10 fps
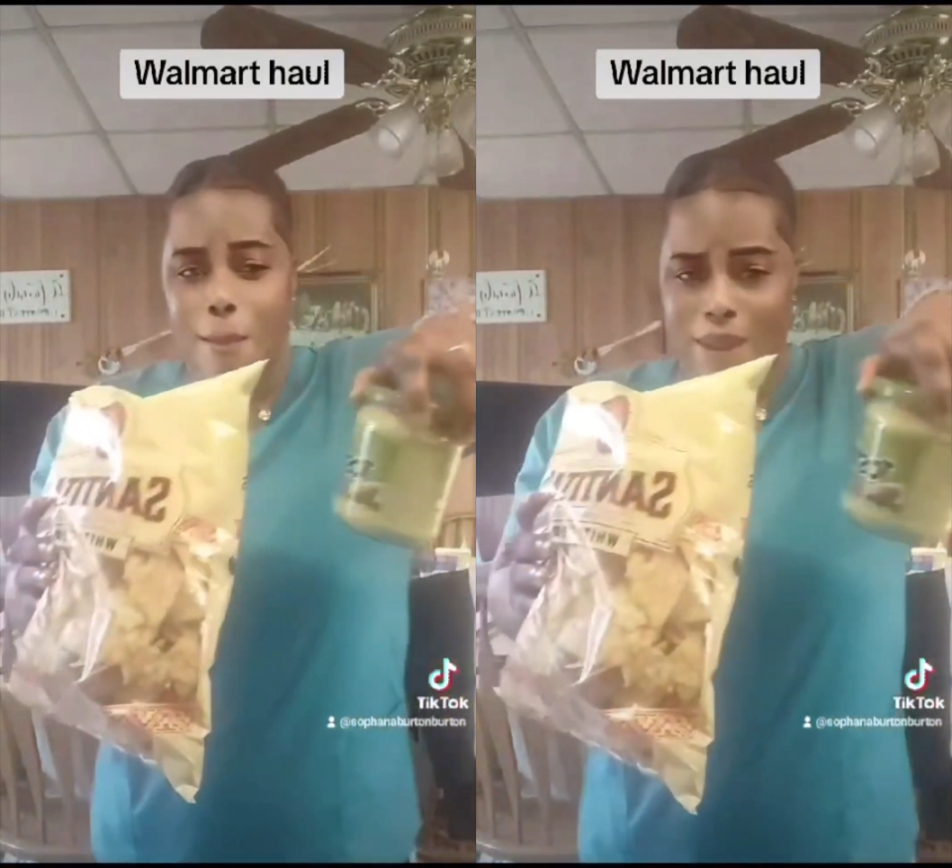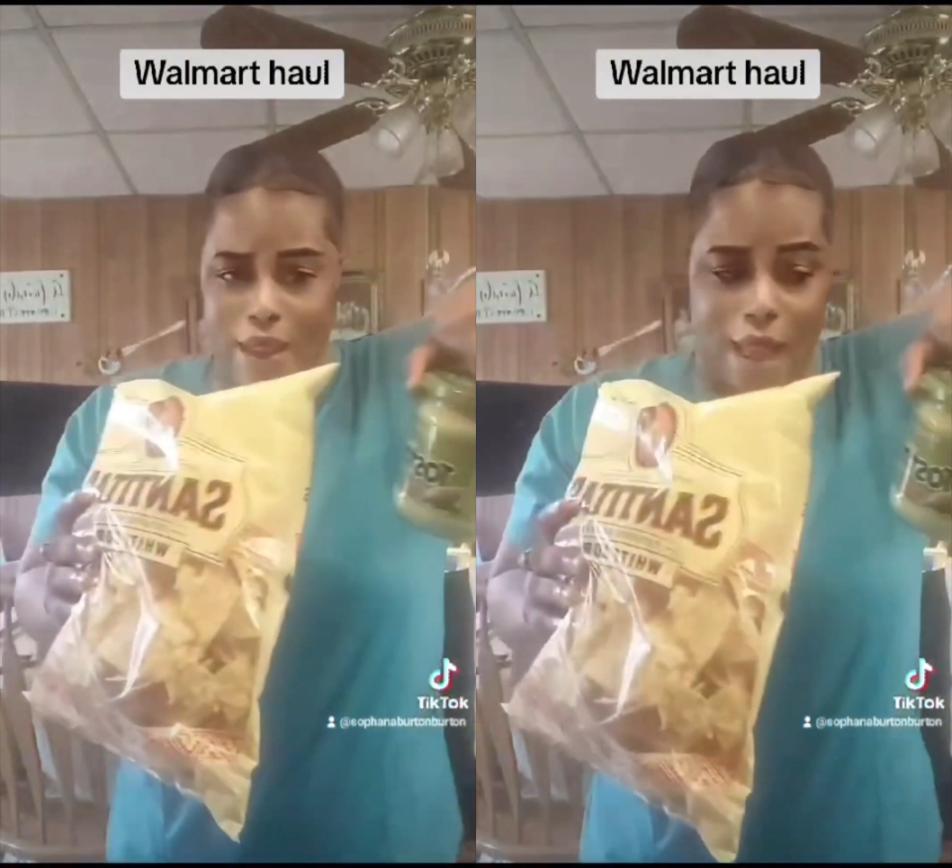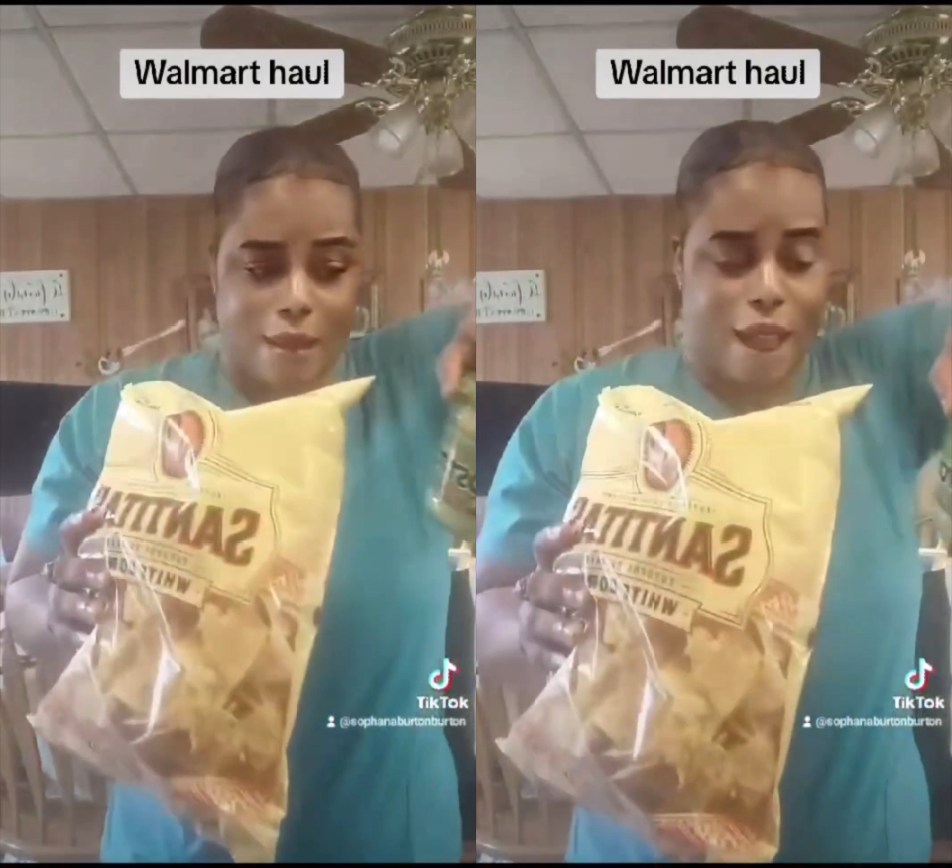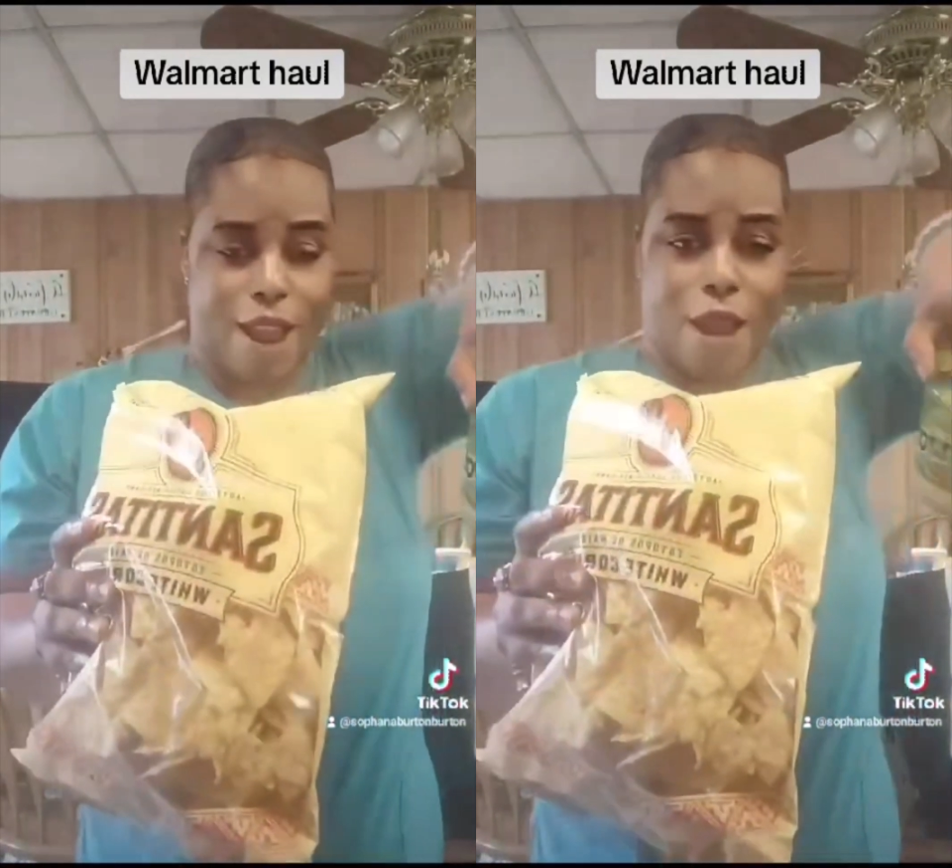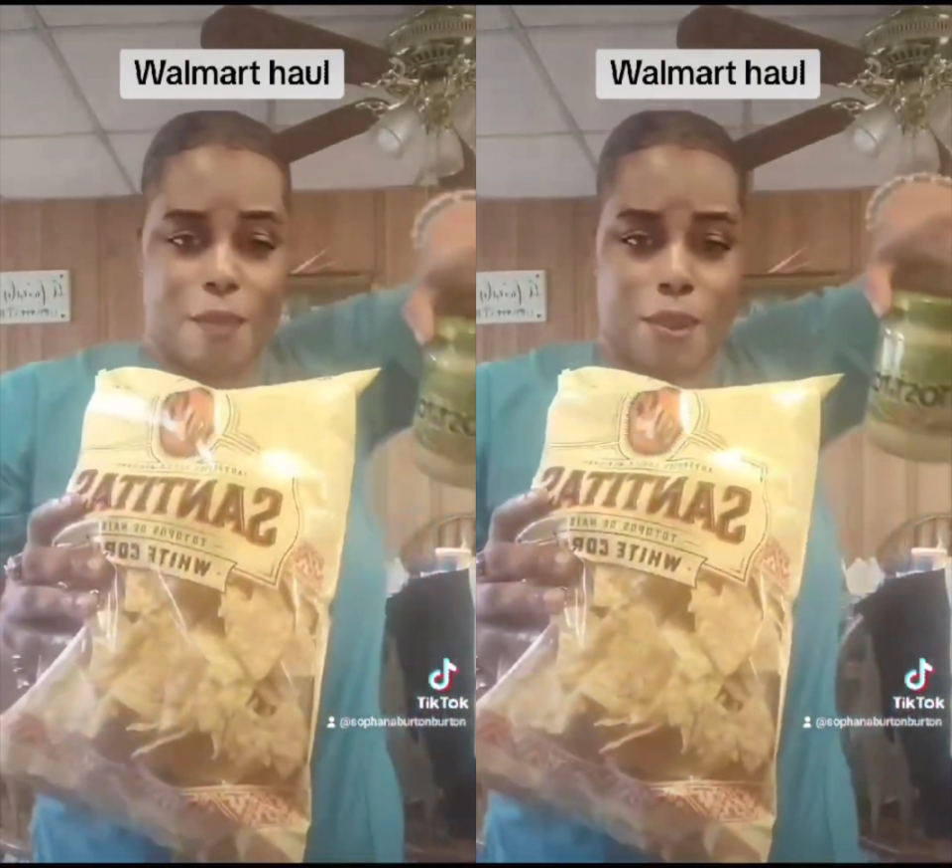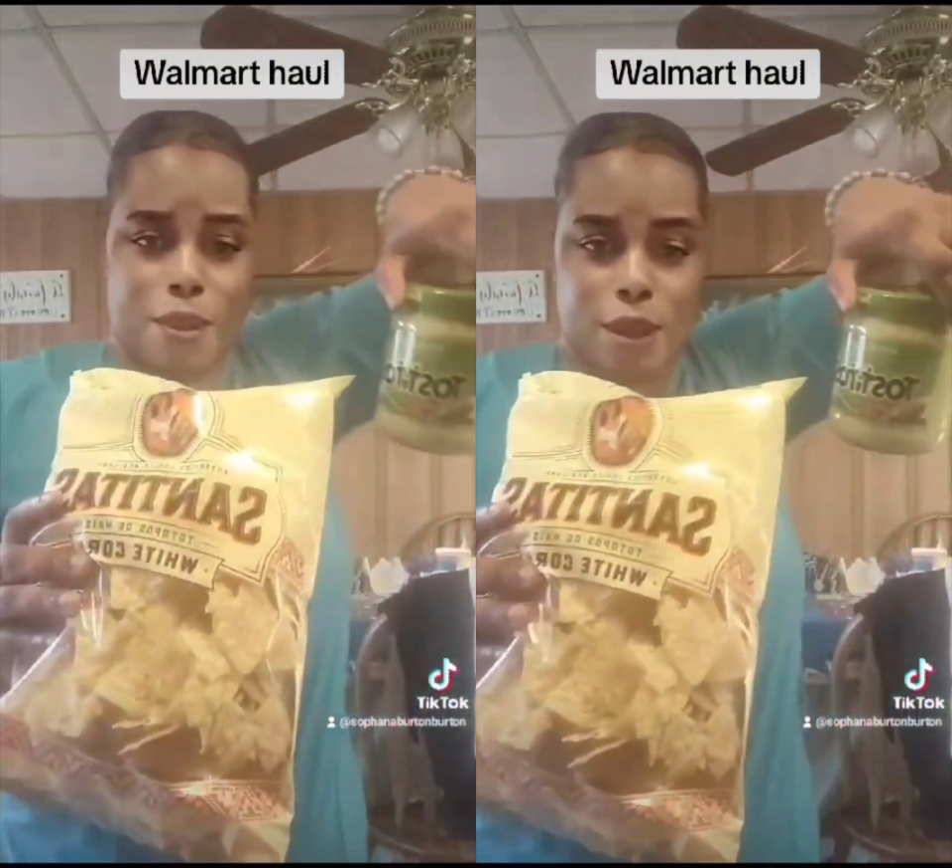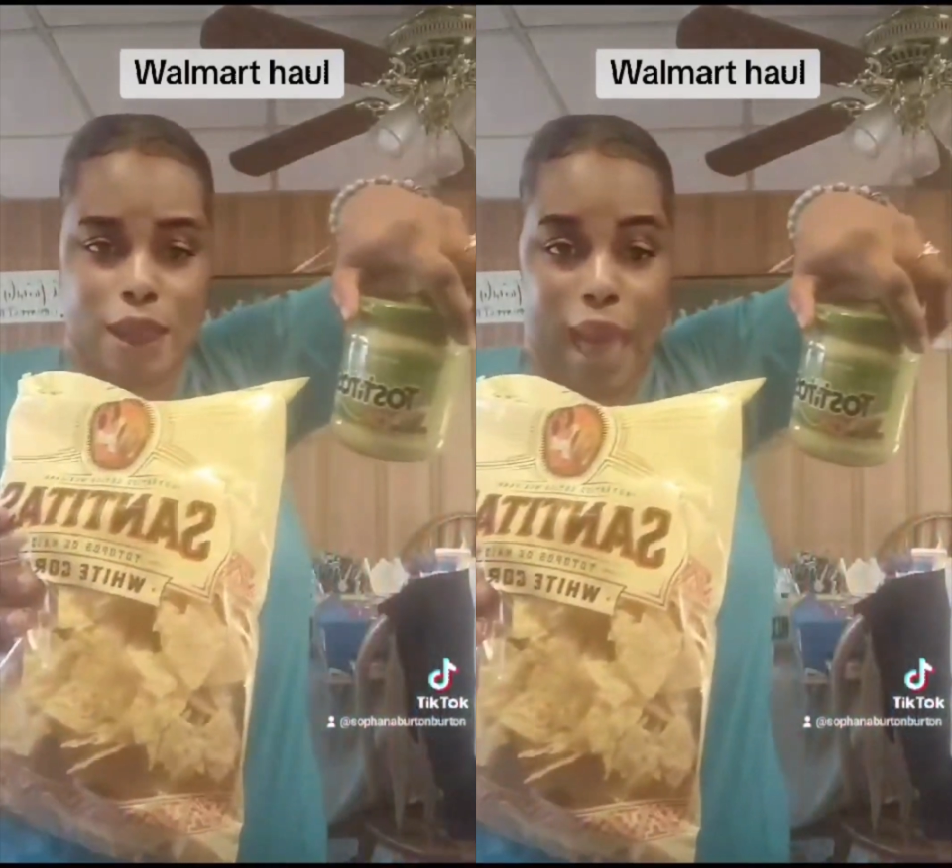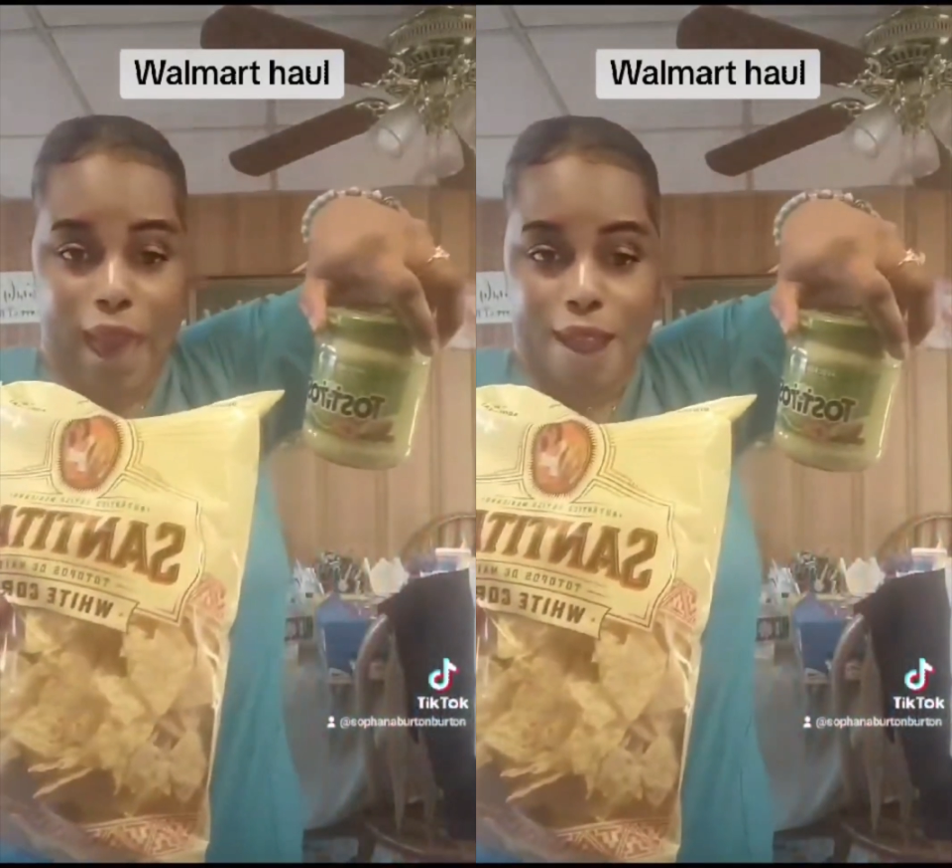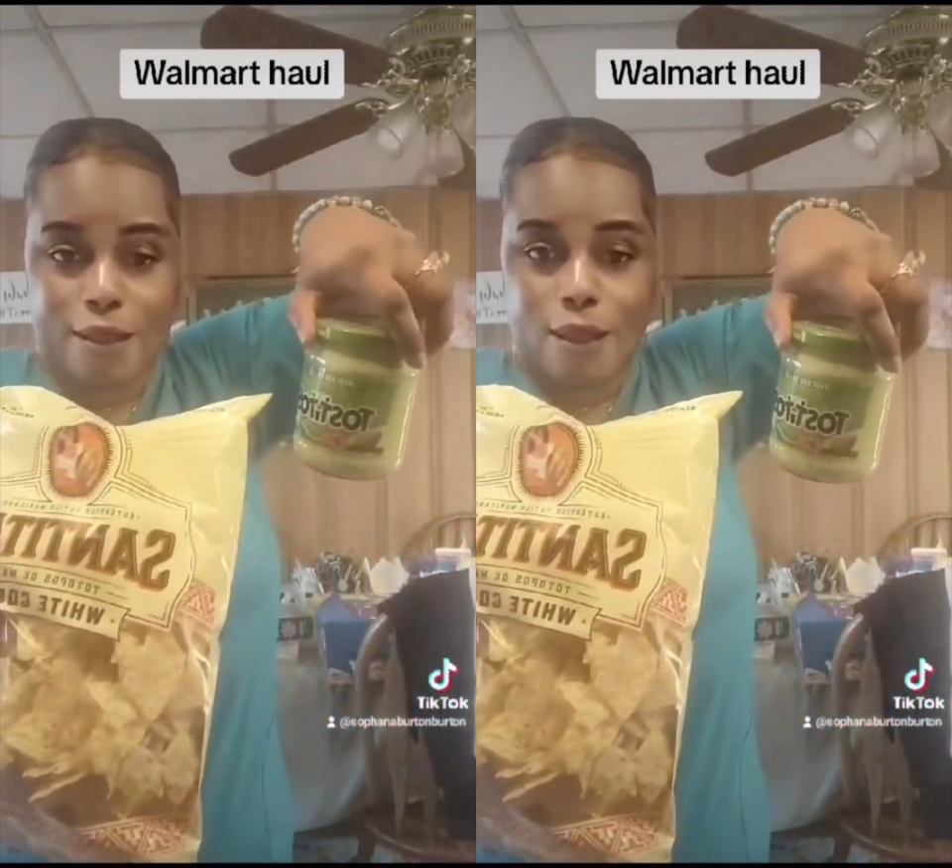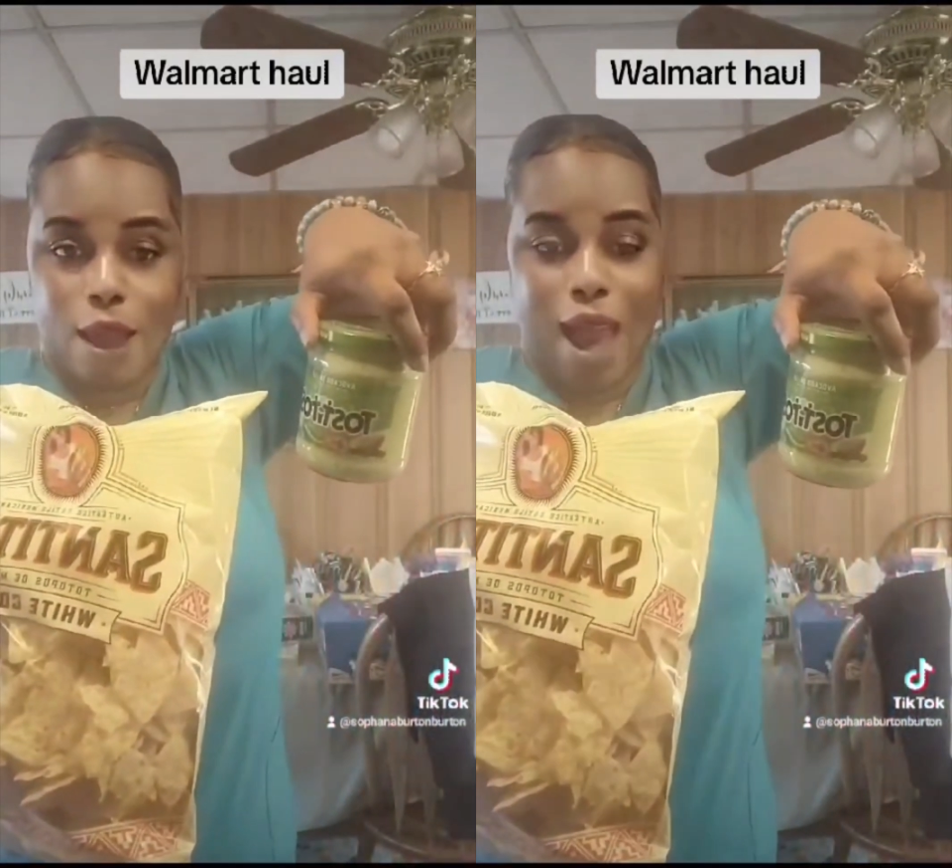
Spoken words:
my salsa dip. Guys,